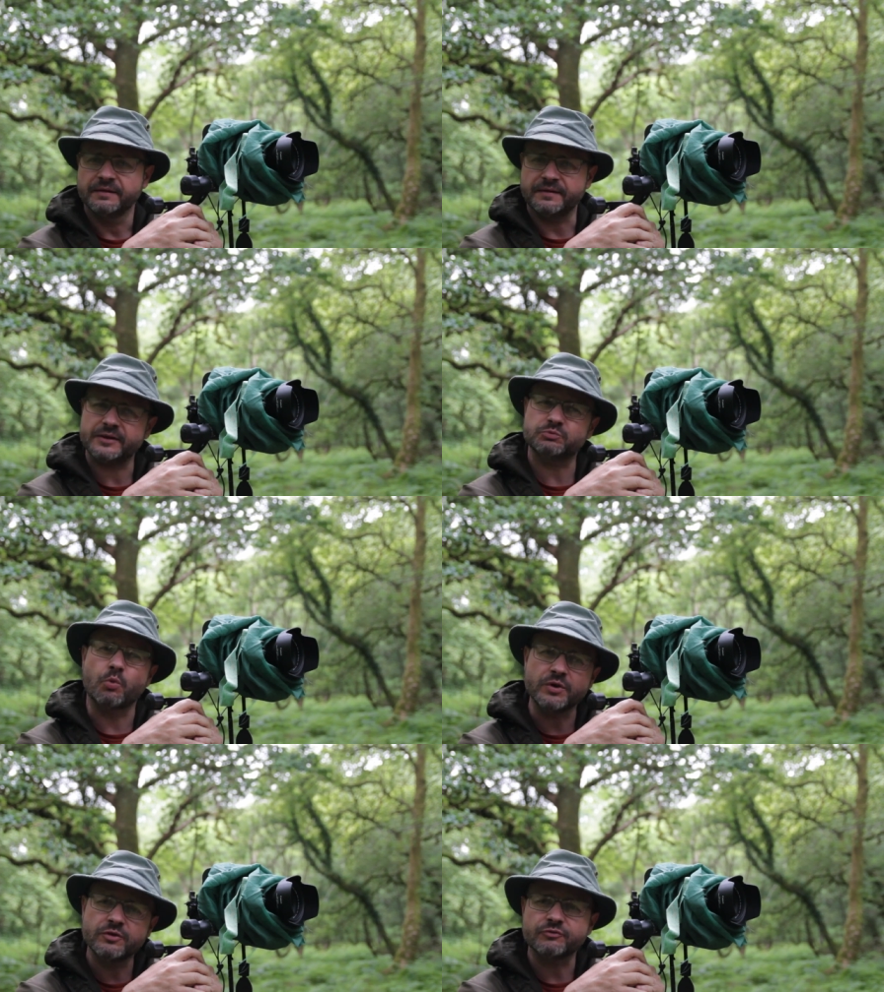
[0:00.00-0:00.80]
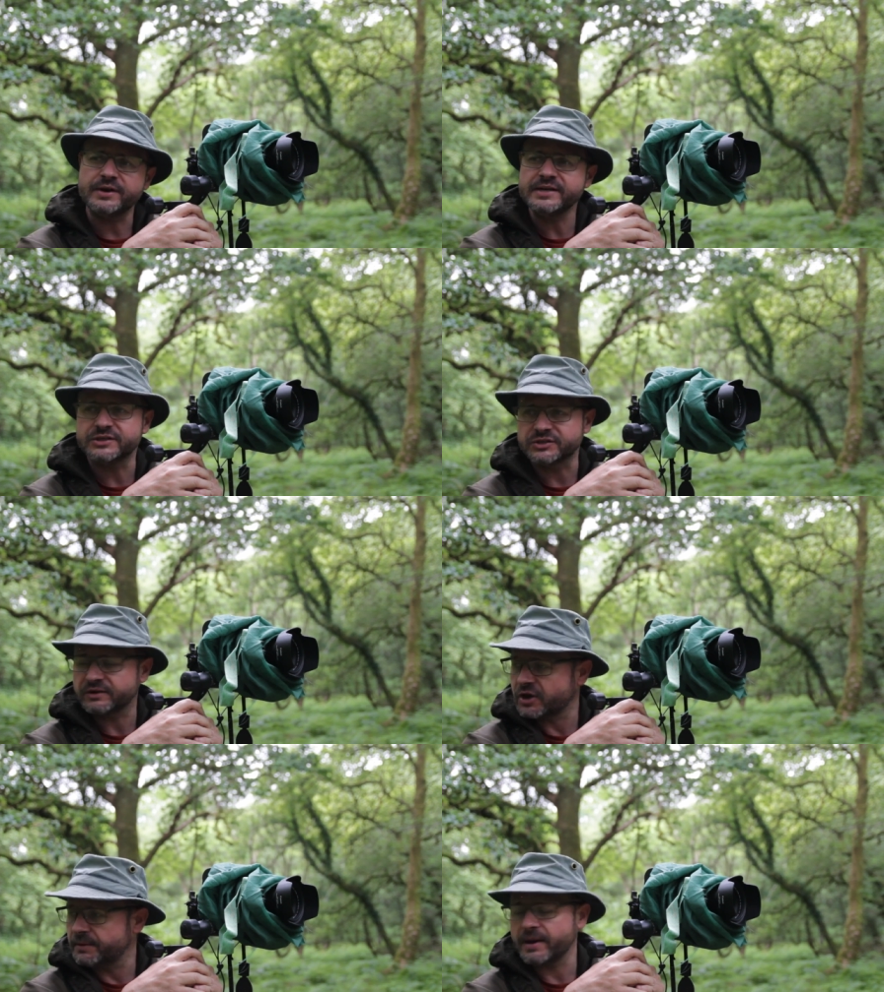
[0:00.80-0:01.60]
Now, that's one of the reasons
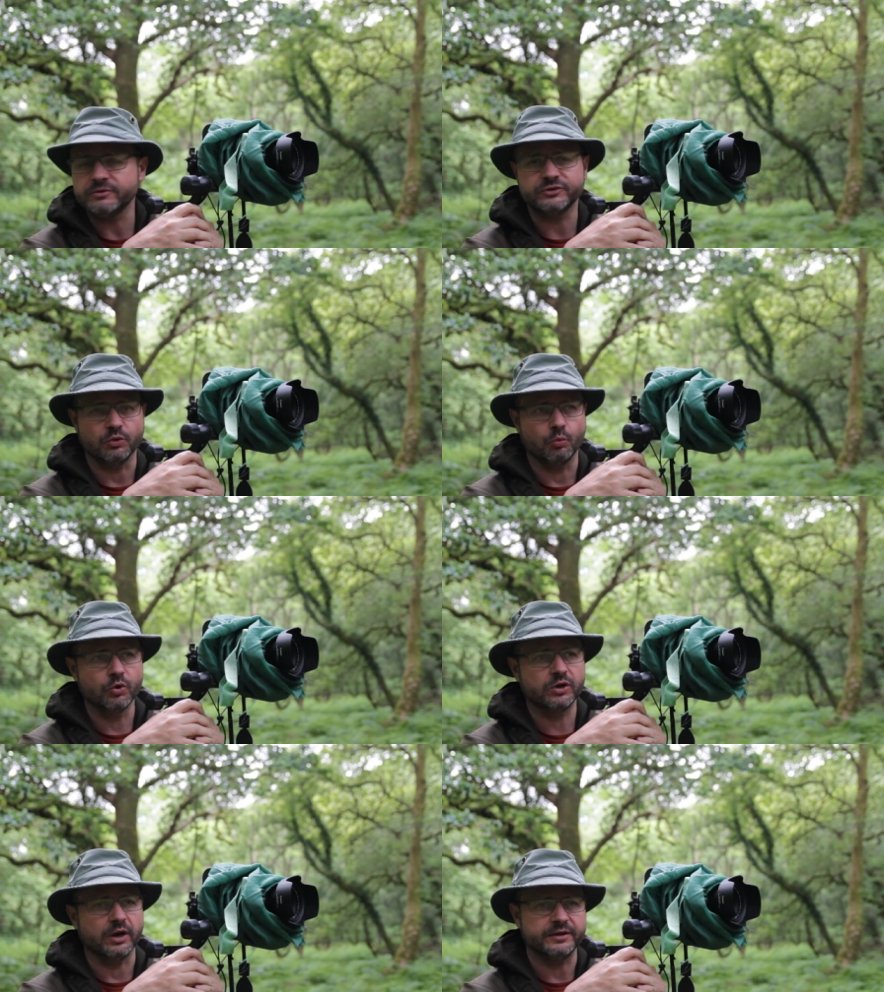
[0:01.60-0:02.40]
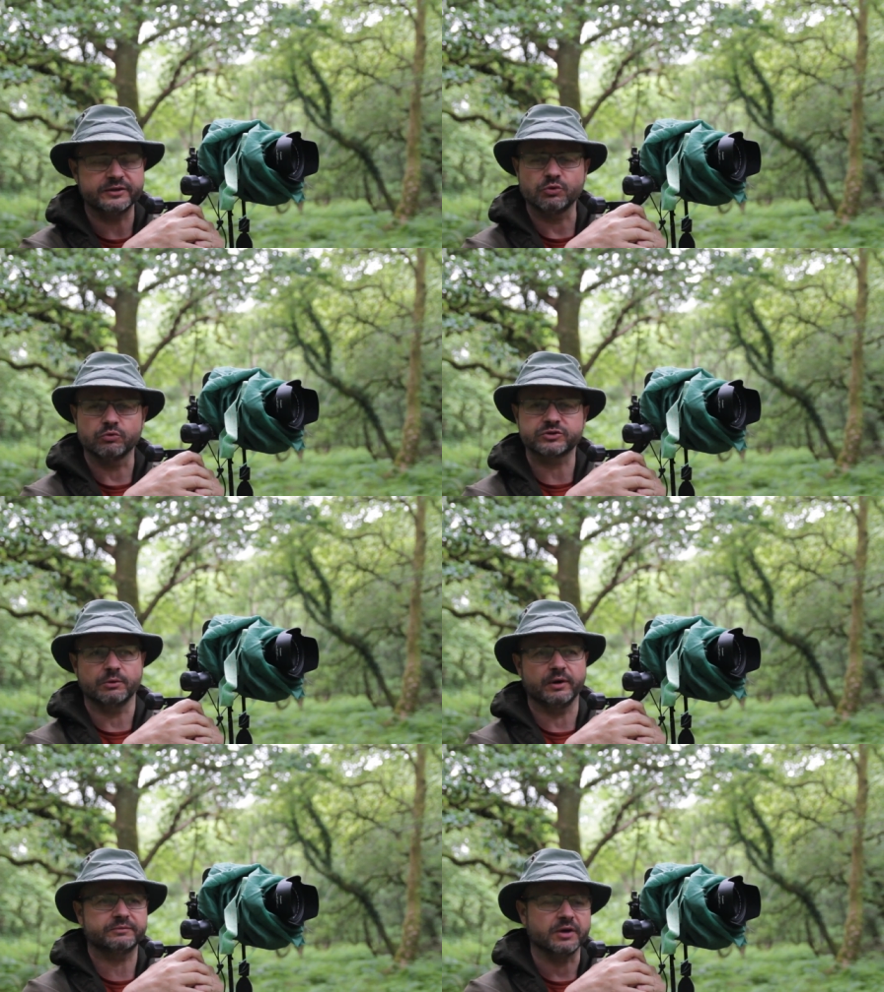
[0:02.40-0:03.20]
I've come out to the woodland. There's
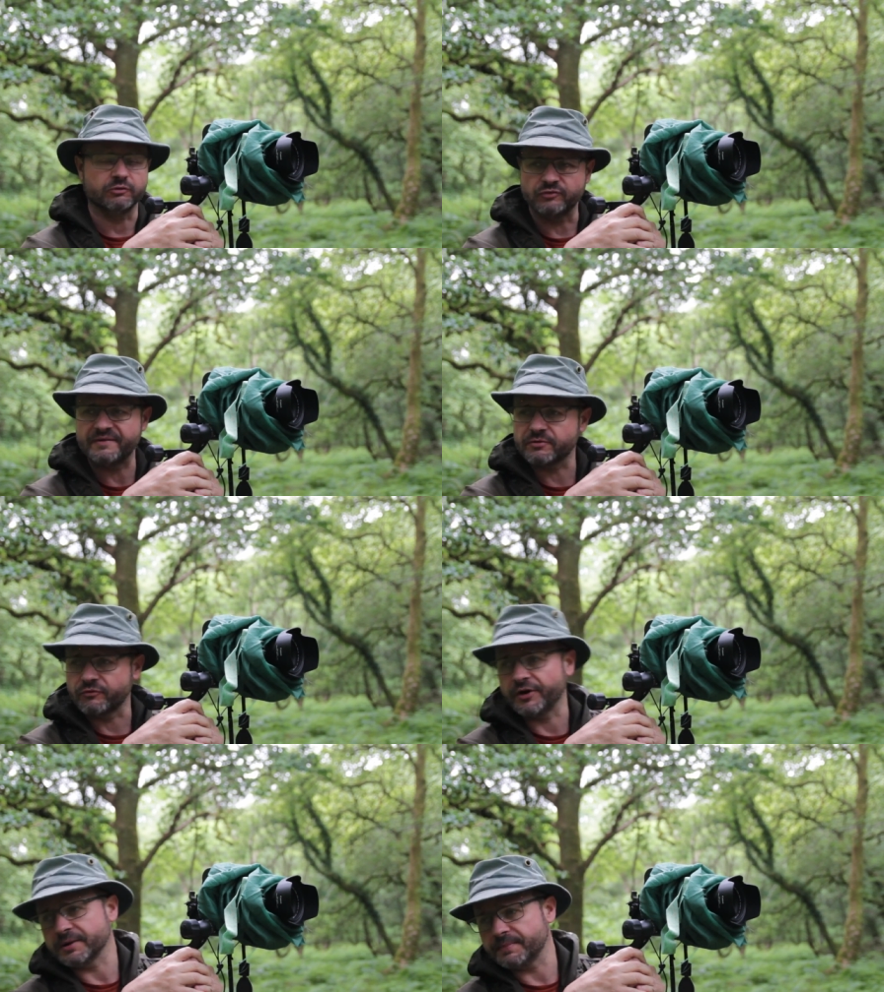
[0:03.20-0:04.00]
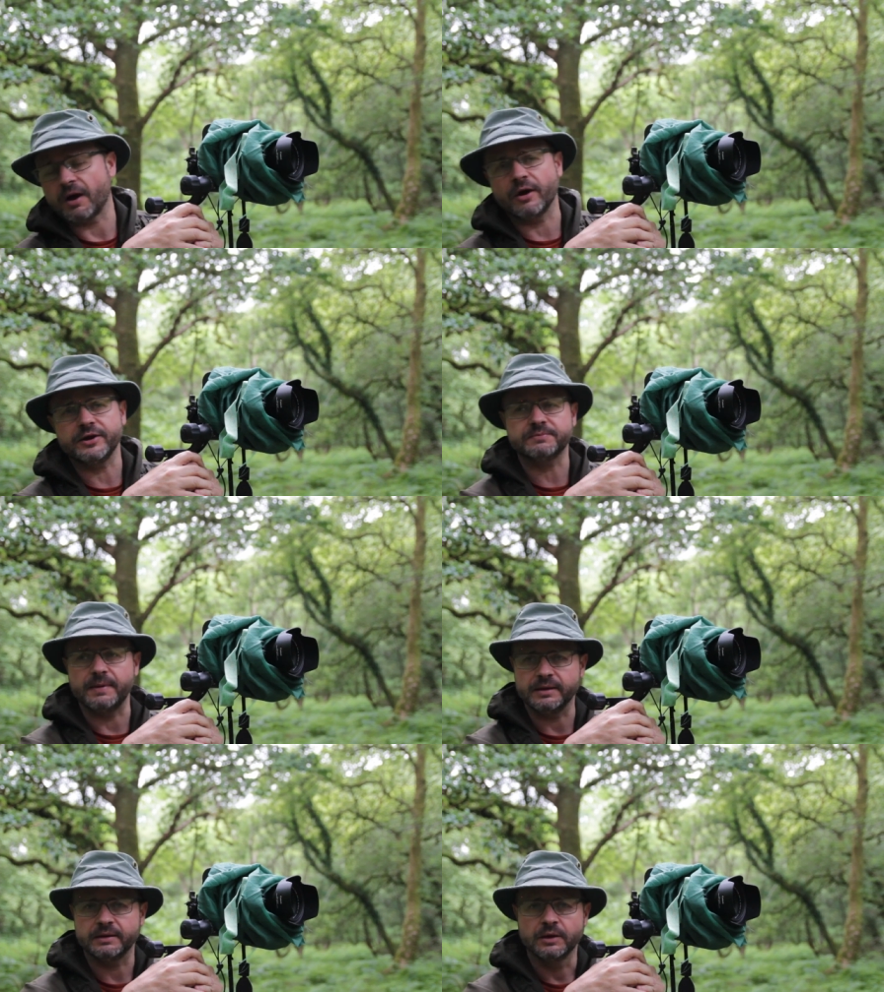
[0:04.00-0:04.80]
also a, a river running behind
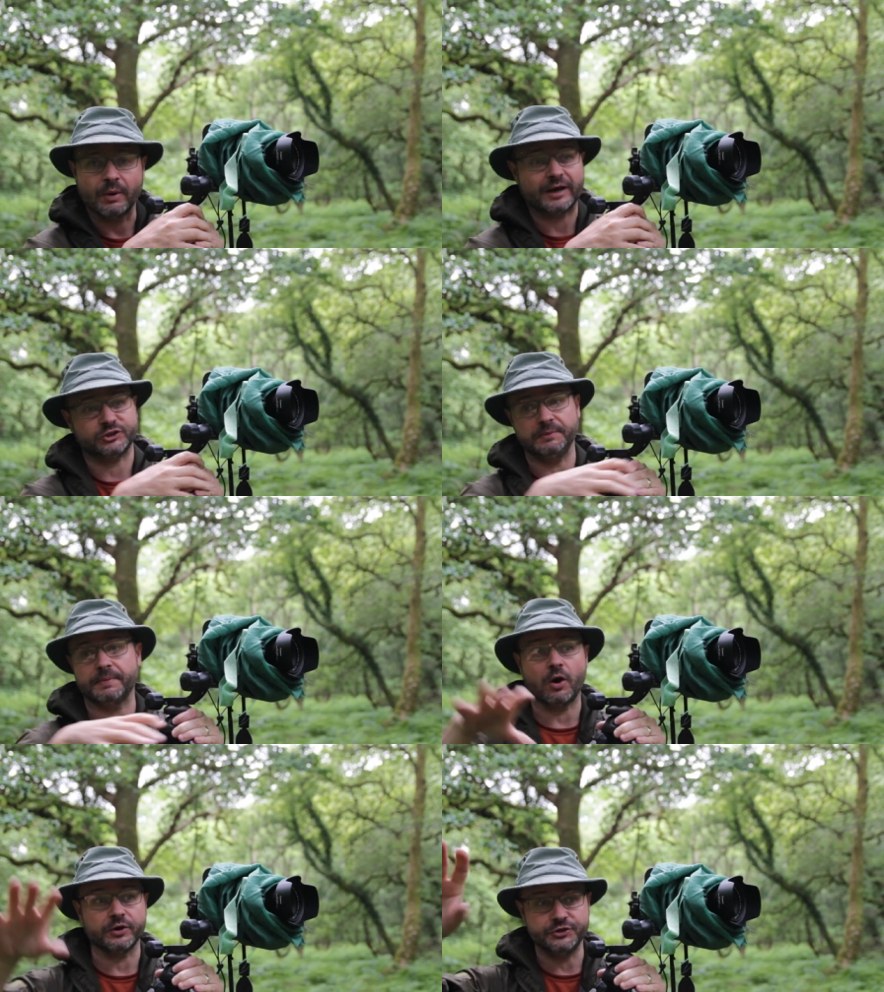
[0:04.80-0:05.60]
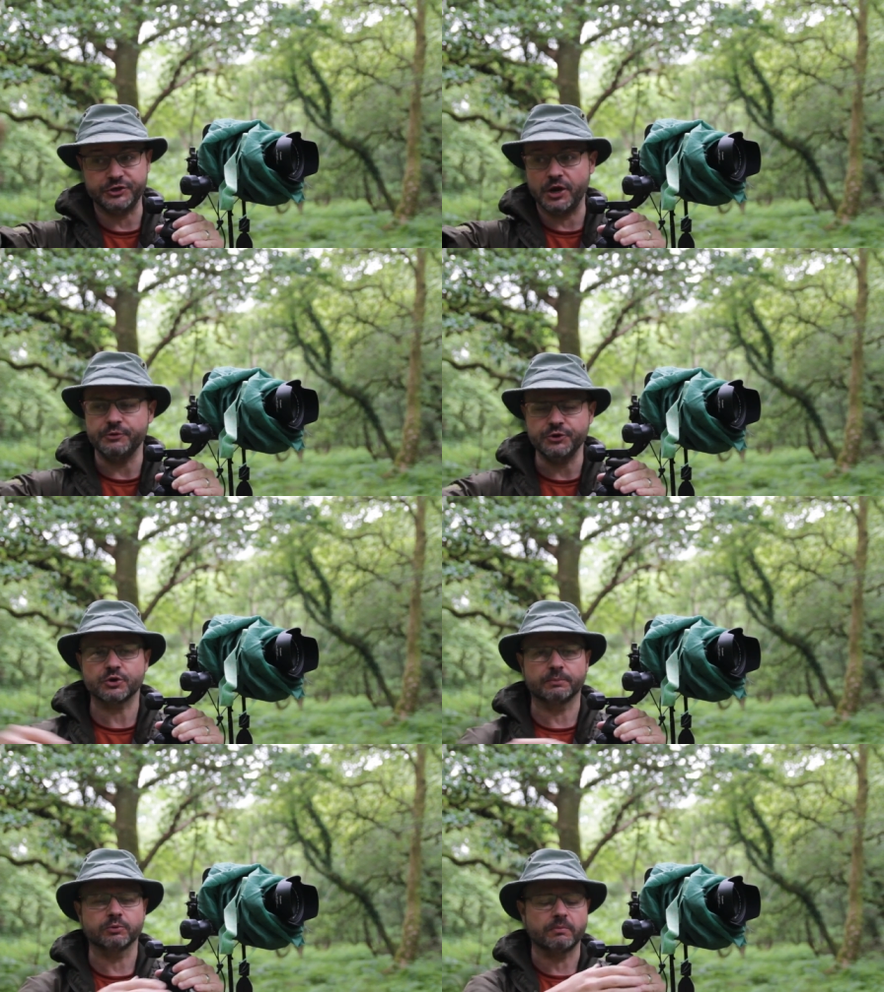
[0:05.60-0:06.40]
me, well, actually behind you, and you
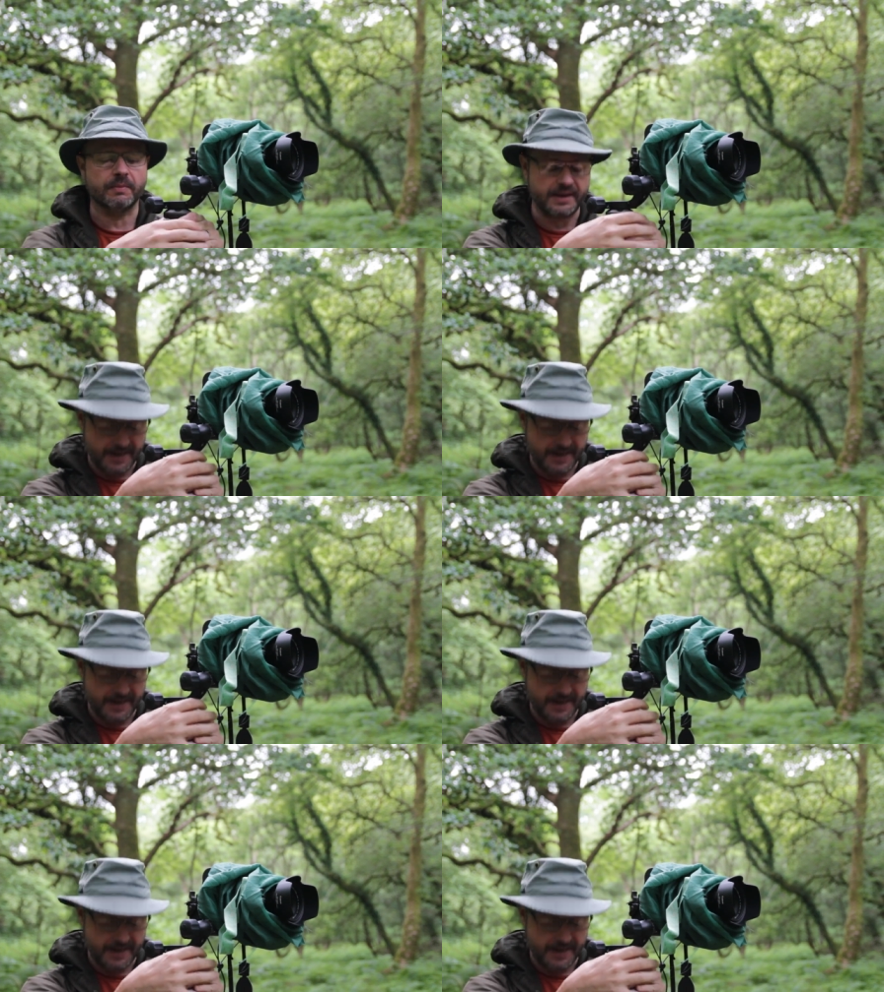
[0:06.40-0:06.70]
can probably